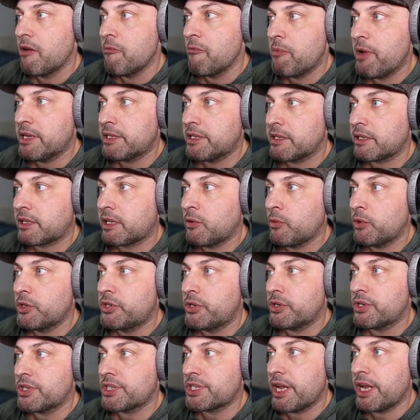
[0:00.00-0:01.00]
Basically what
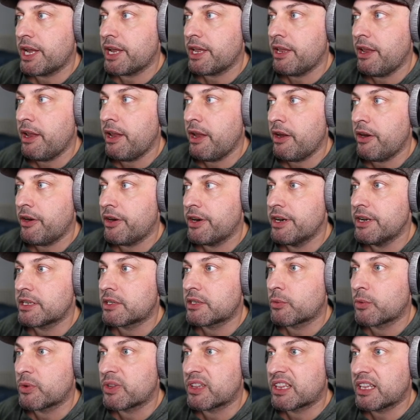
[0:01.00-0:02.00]
you're saying here
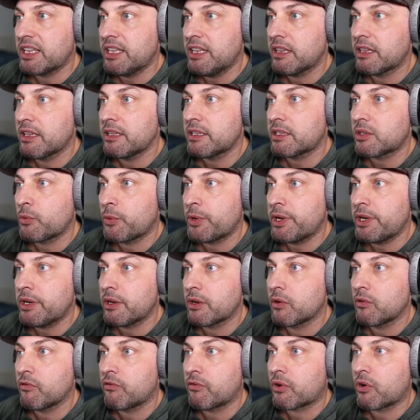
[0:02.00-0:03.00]
is within this
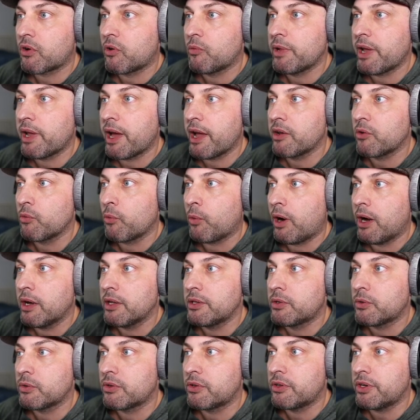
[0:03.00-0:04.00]
window from 91
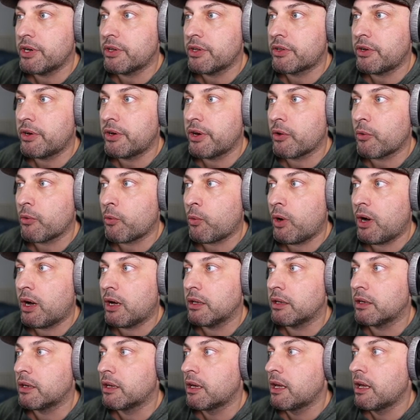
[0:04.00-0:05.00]
to
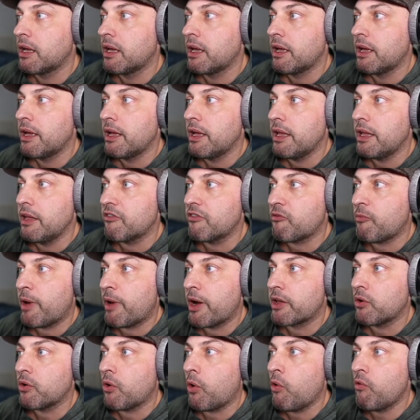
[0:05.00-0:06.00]
331, if
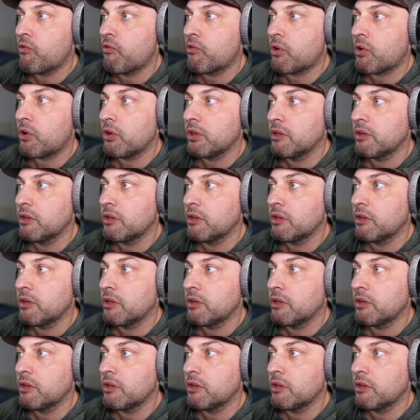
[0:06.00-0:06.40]
my overall